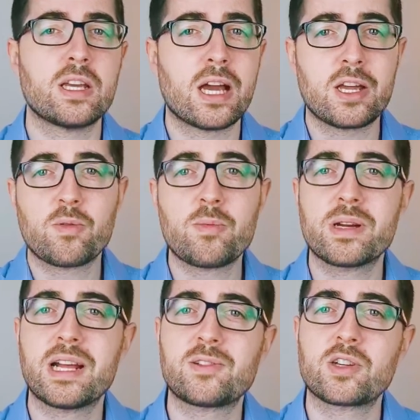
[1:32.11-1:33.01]
you won't be
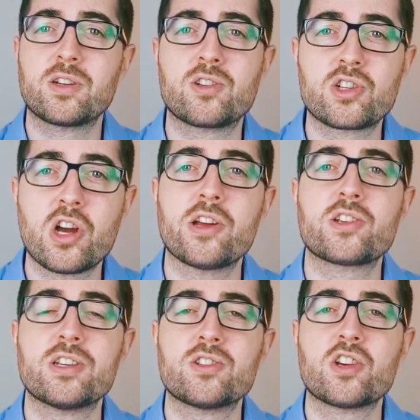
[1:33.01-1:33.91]
allowed to go to church
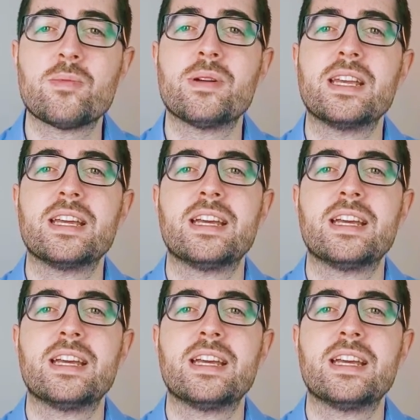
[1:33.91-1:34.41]
in Germany